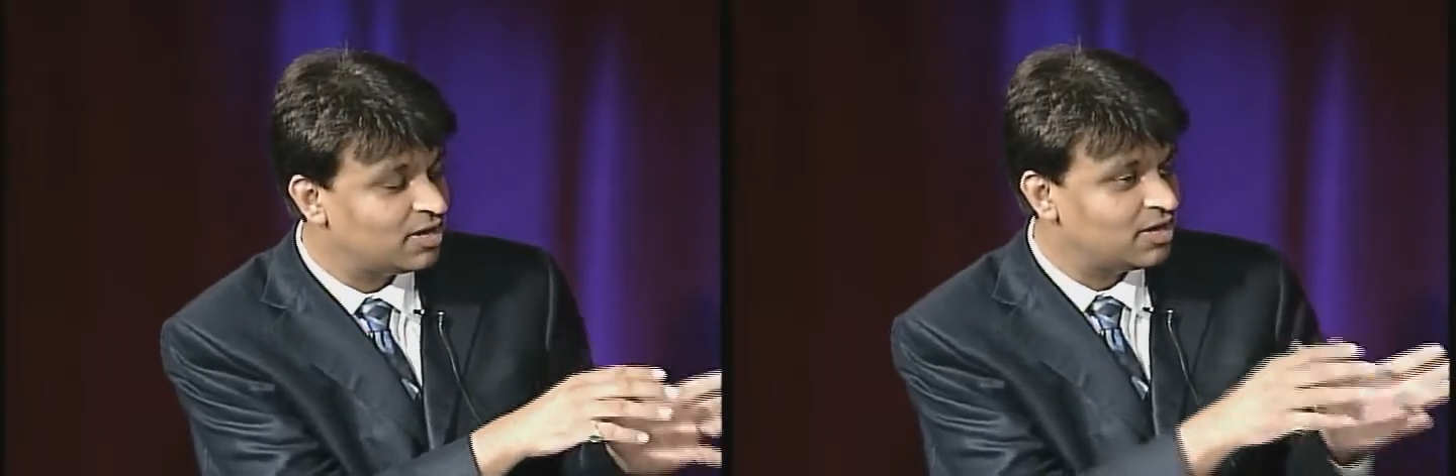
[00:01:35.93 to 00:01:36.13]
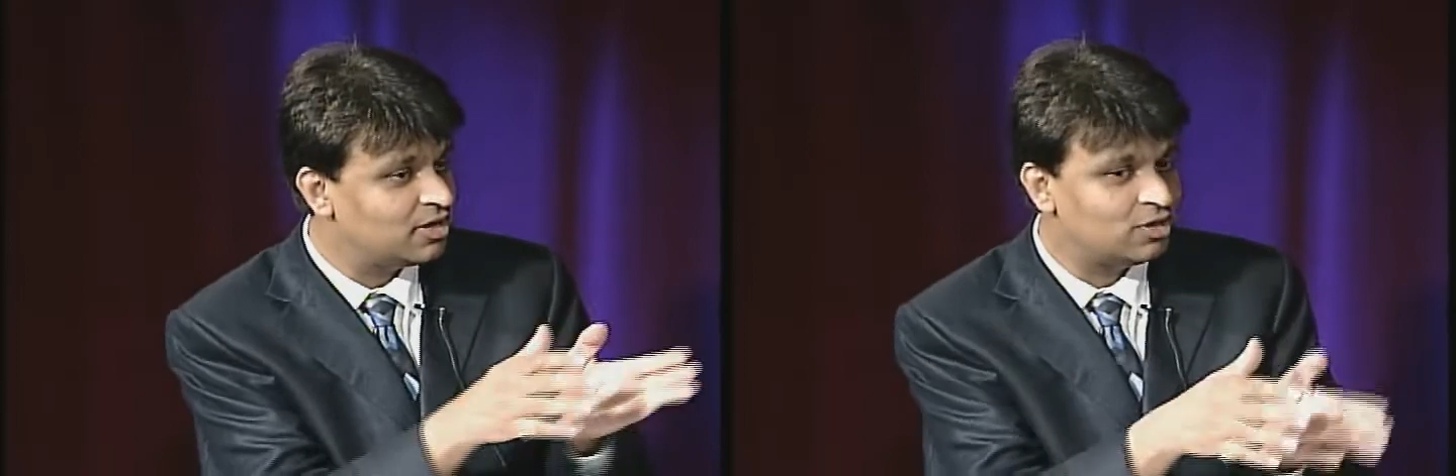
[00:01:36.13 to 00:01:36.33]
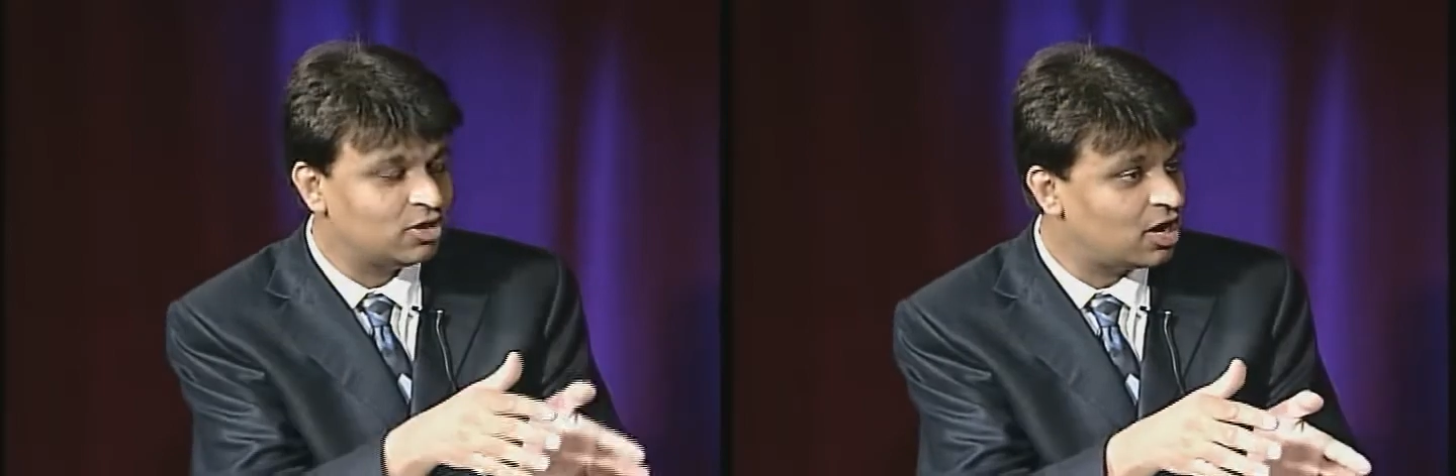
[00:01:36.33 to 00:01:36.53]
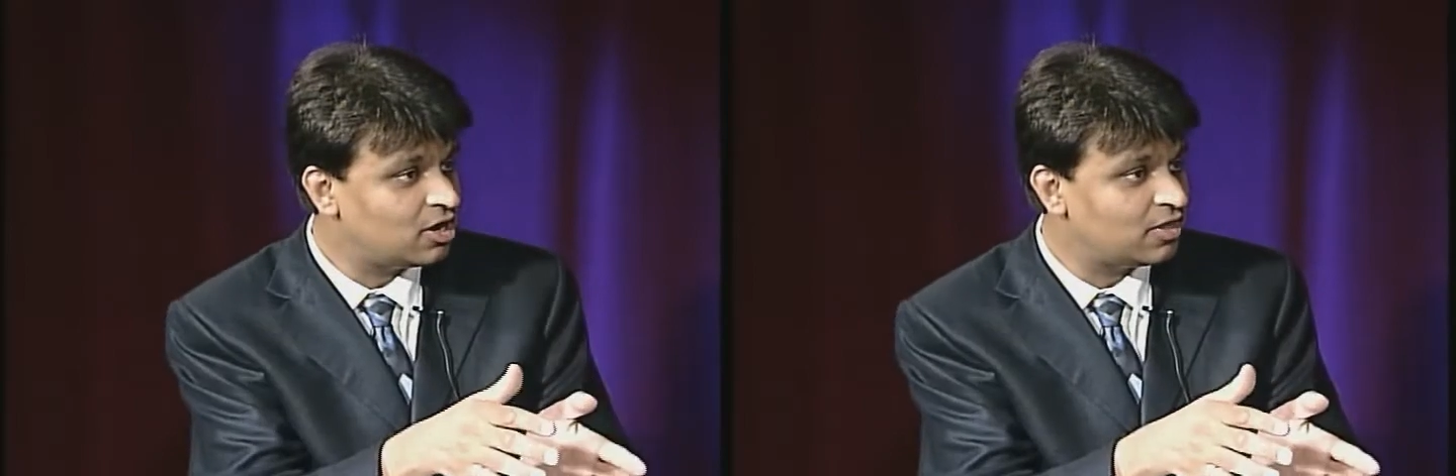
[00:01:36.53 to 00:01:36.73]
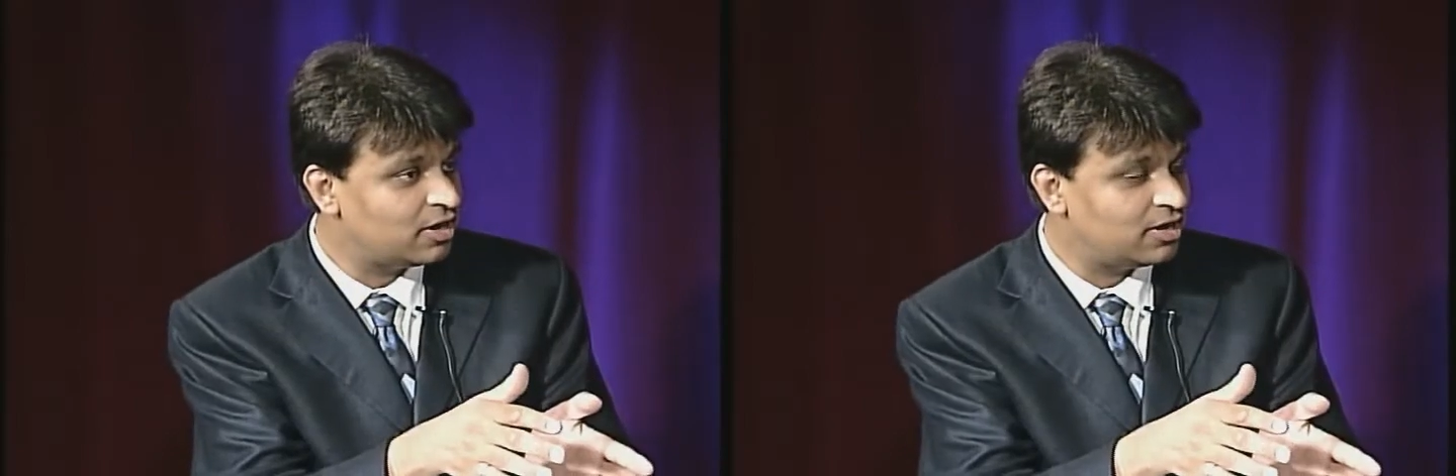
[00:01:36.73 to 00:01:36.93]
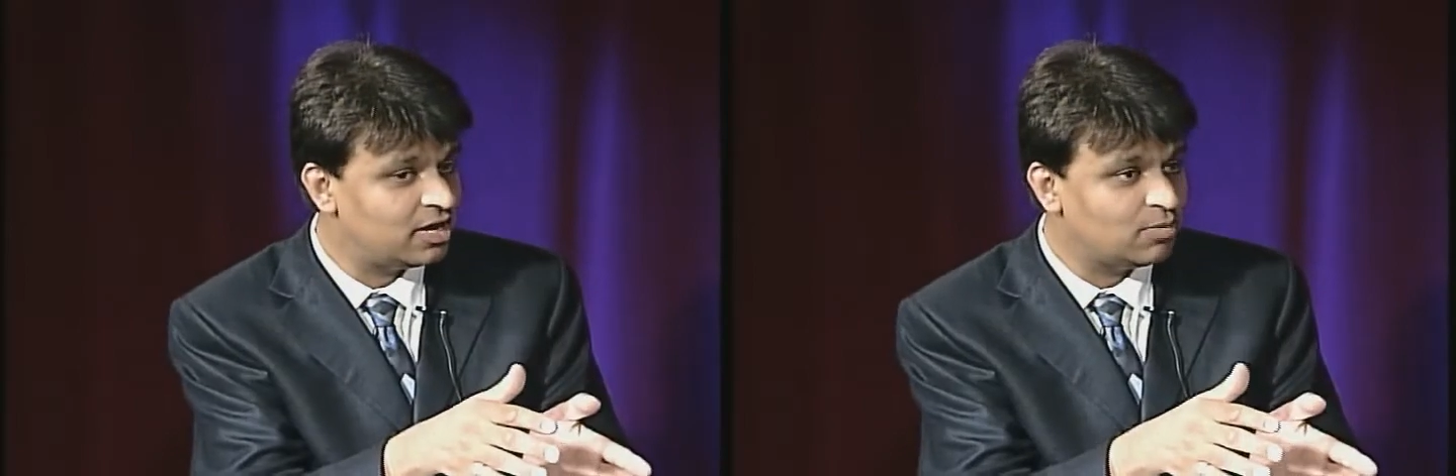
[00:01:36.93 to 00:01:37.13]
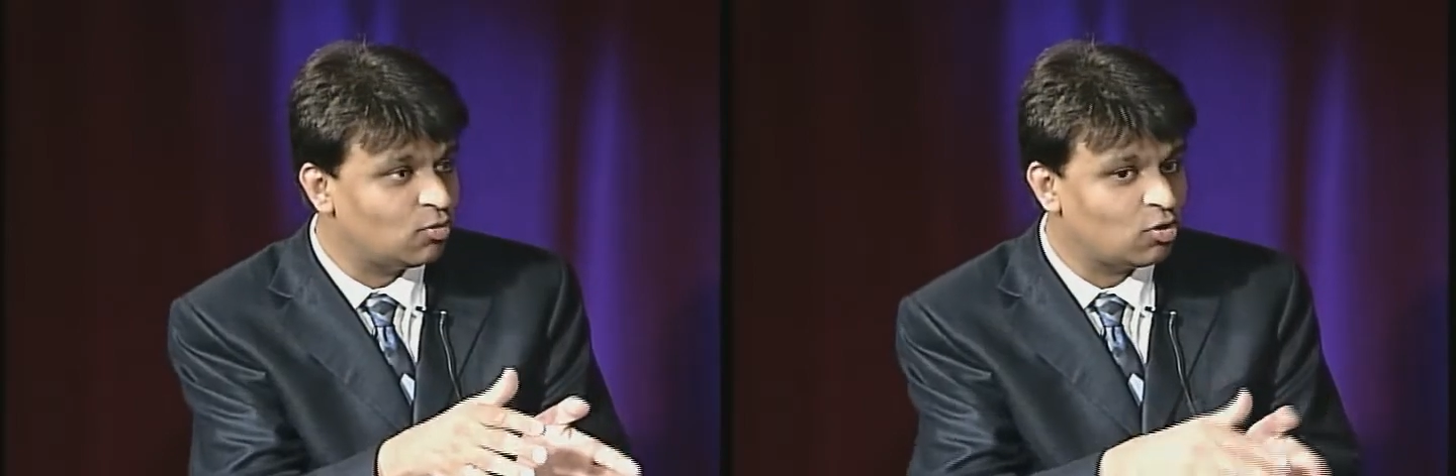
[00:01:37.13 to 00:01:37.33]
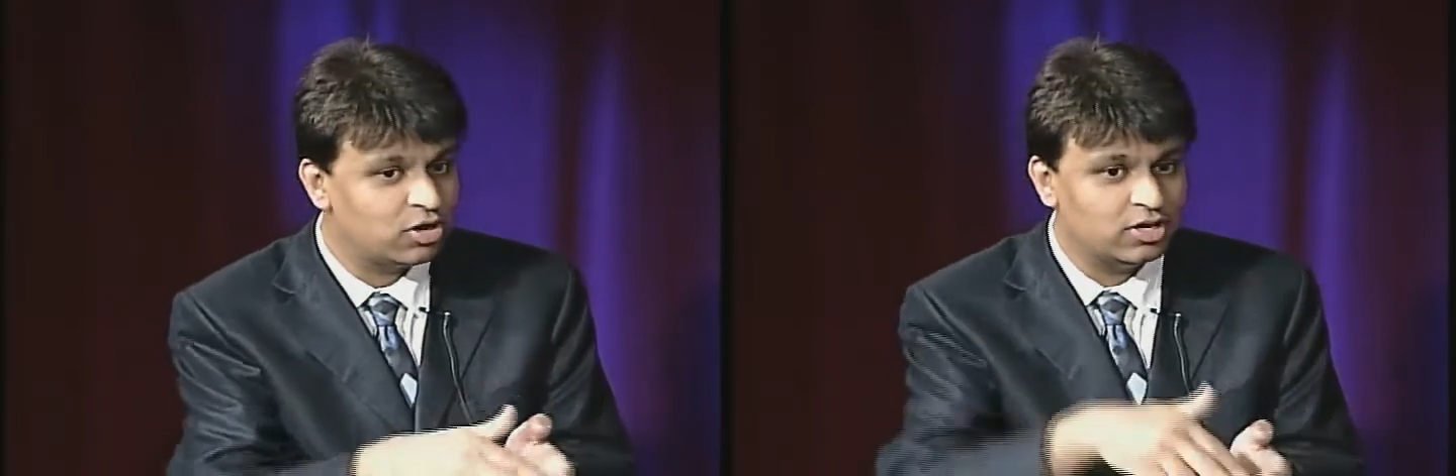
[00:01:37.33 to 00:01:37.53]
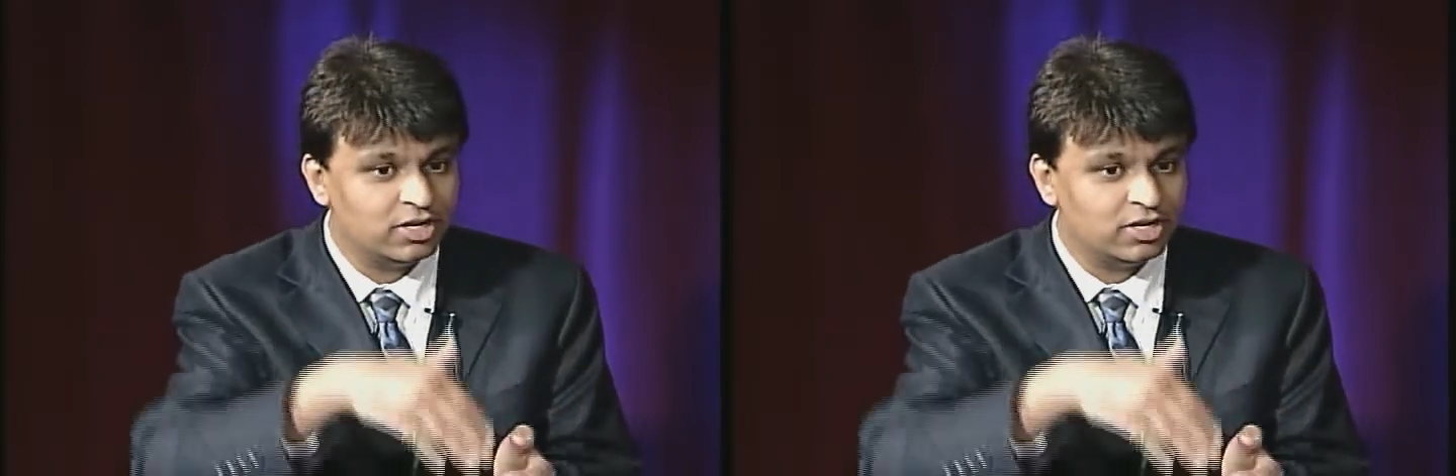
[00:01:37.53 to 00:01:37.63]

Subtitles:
You're not on it anymore. You